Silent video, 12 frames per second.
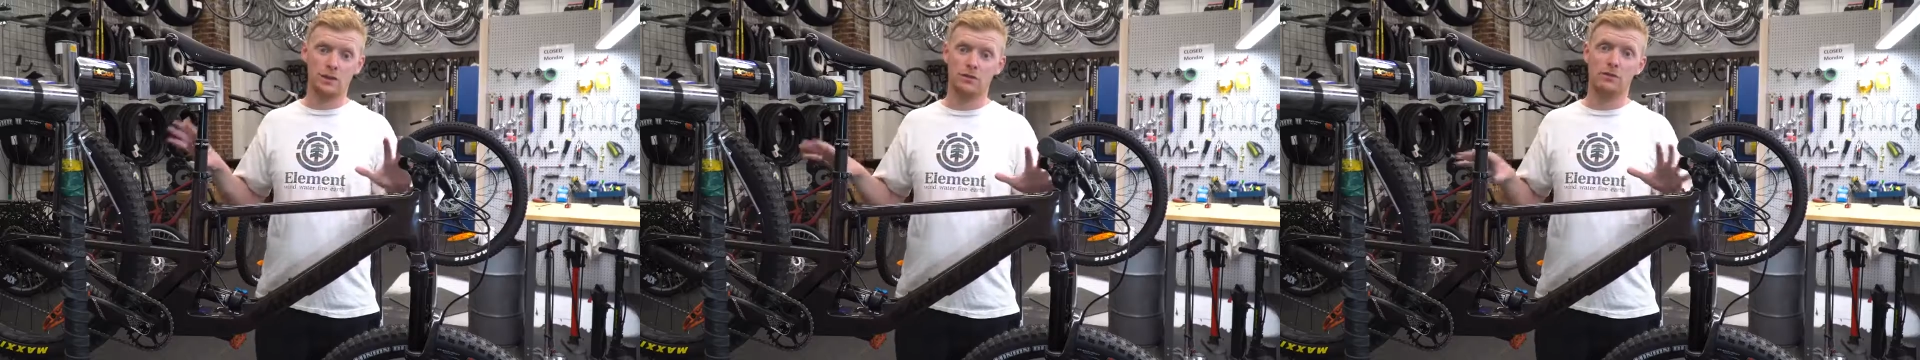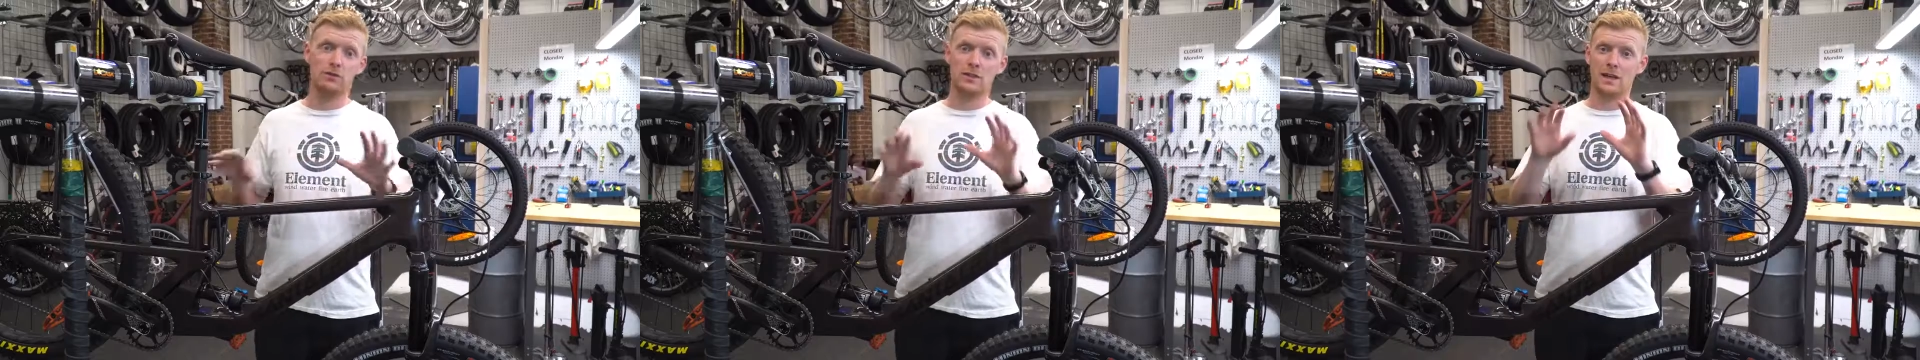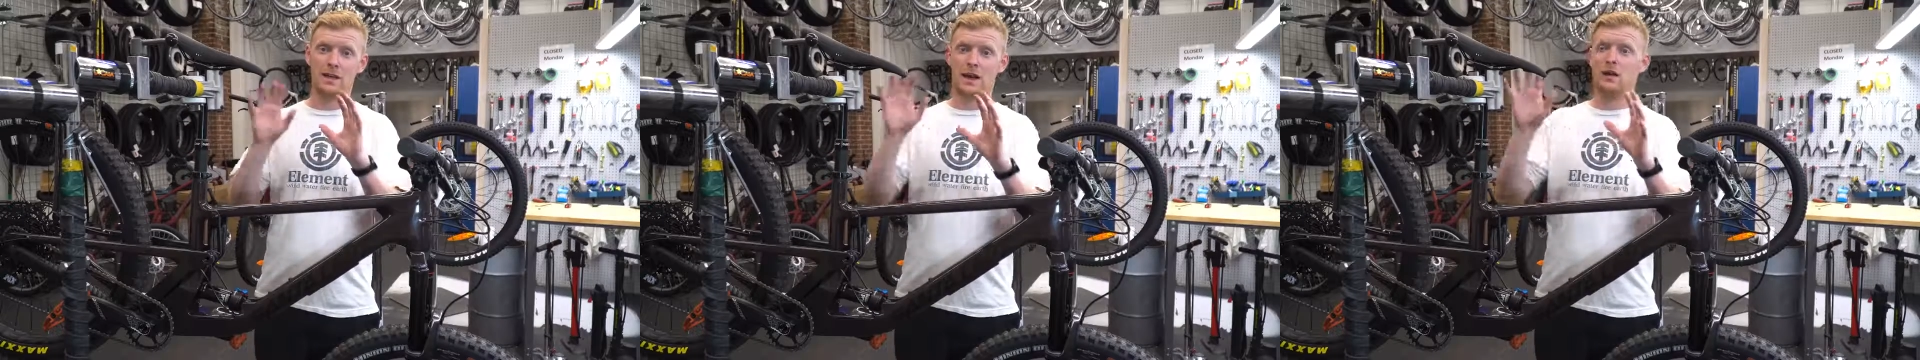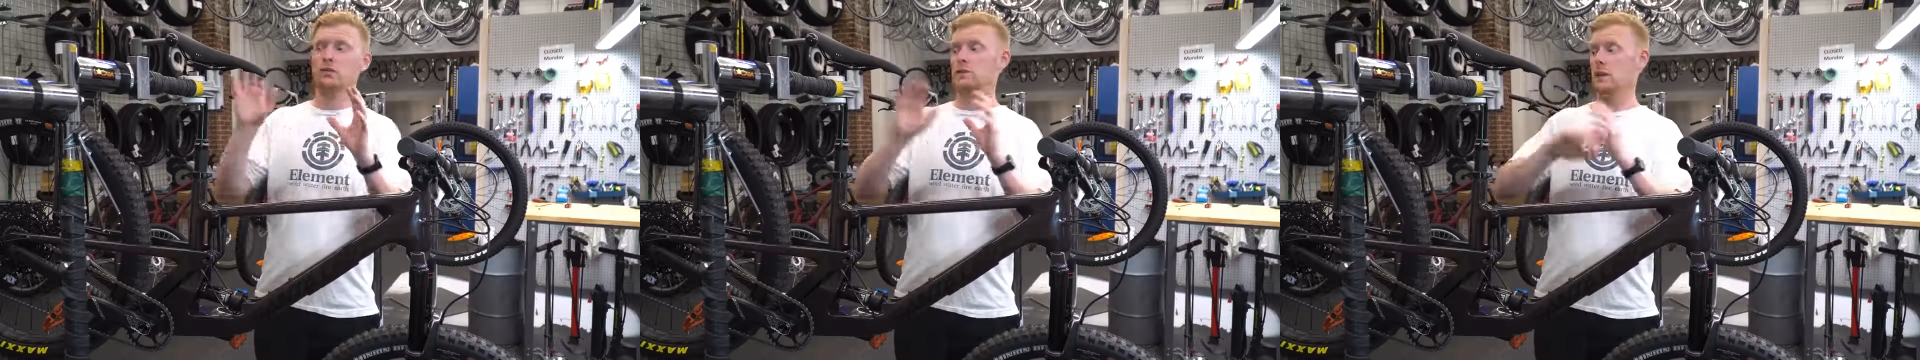The 5010
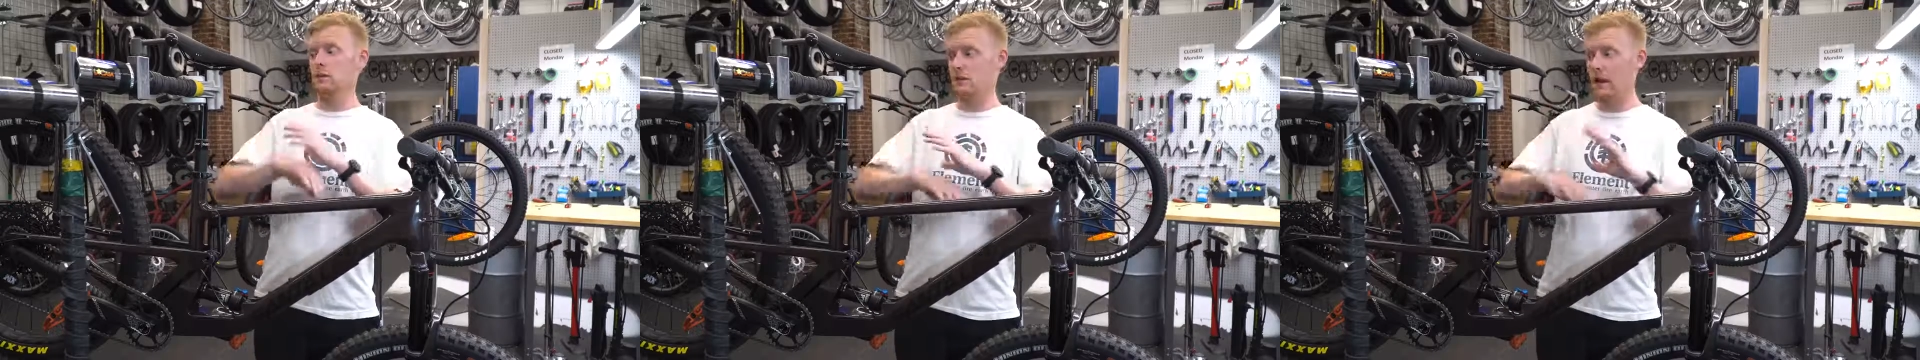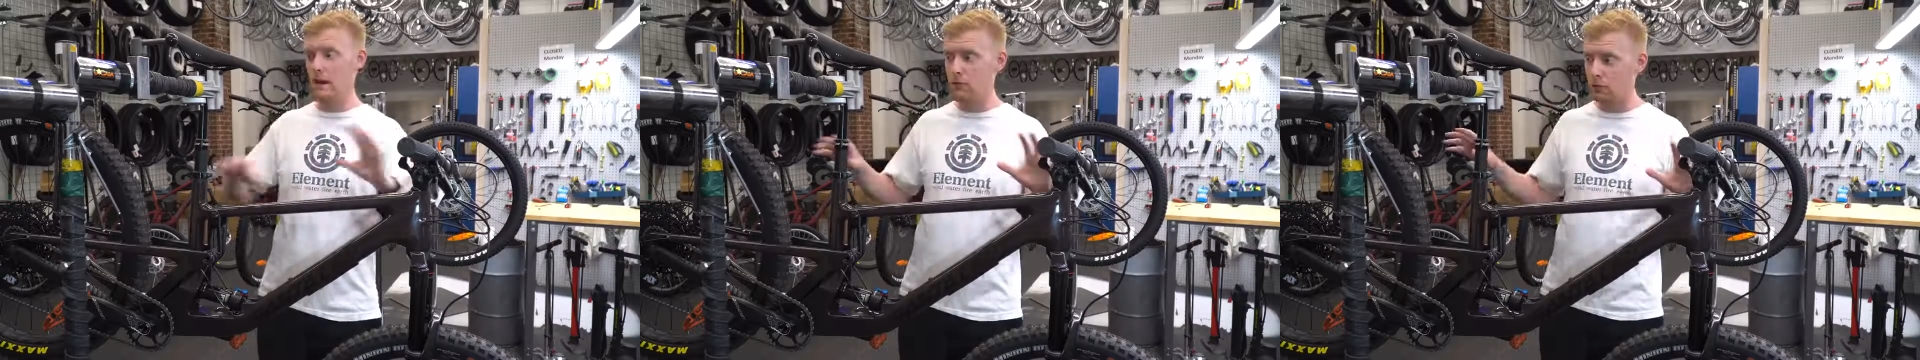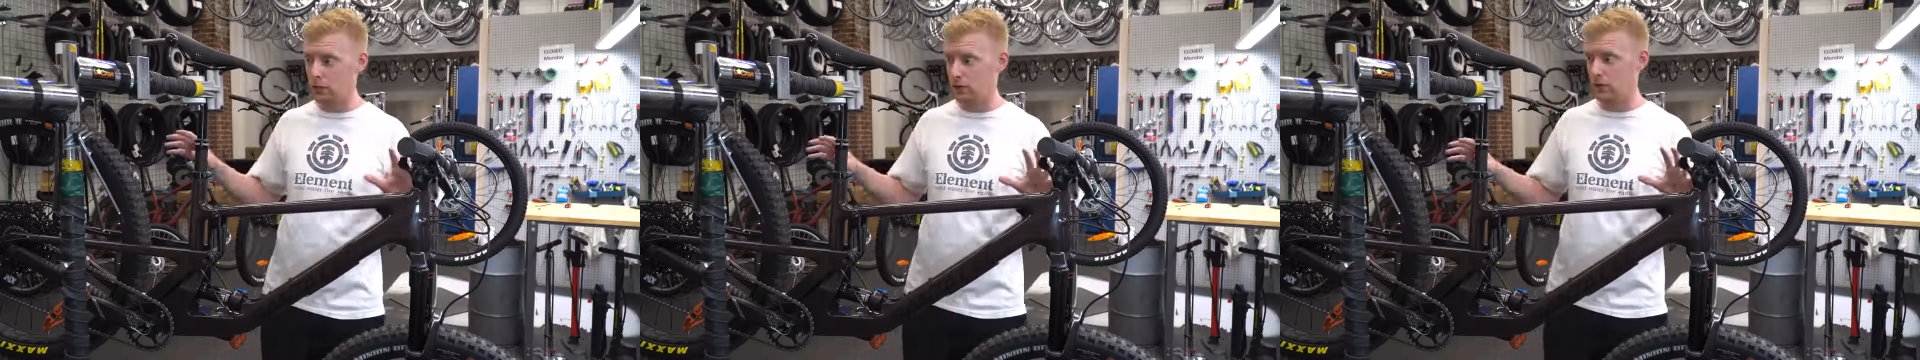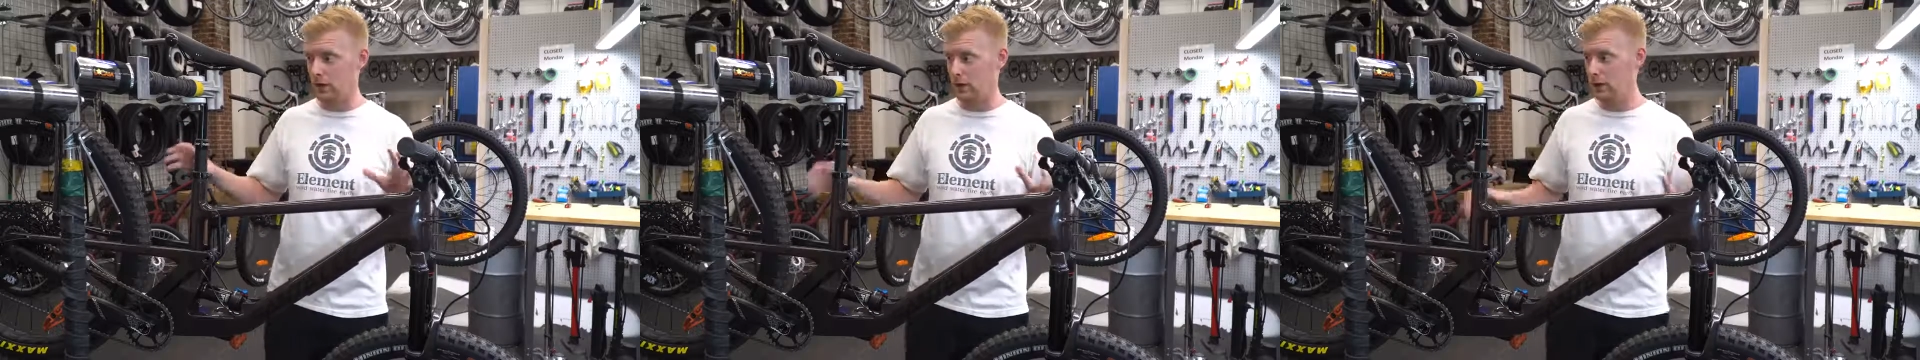outsells
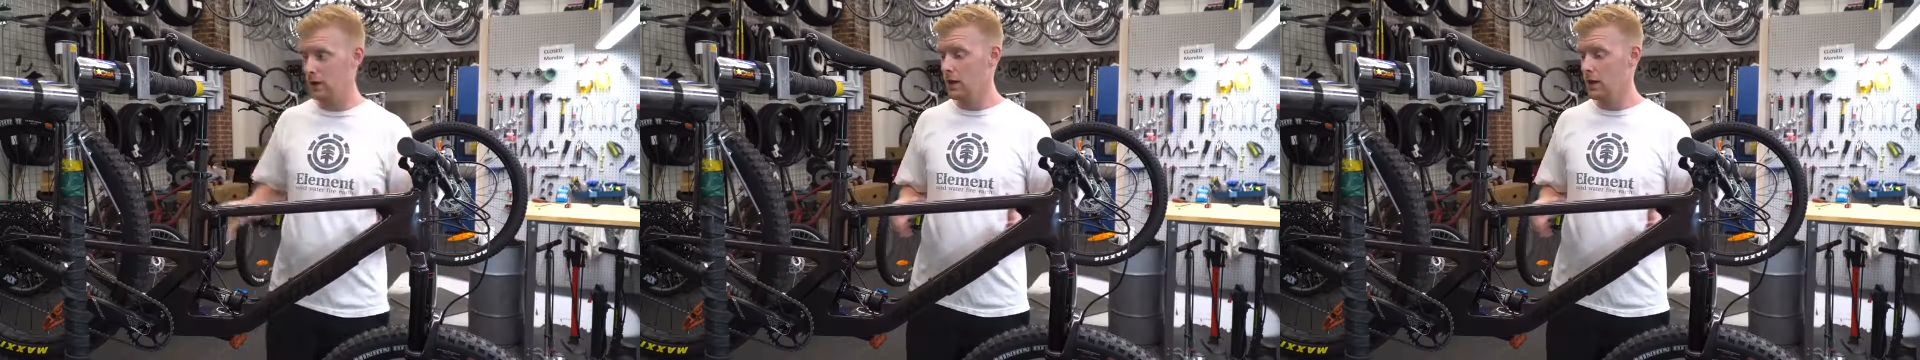everything.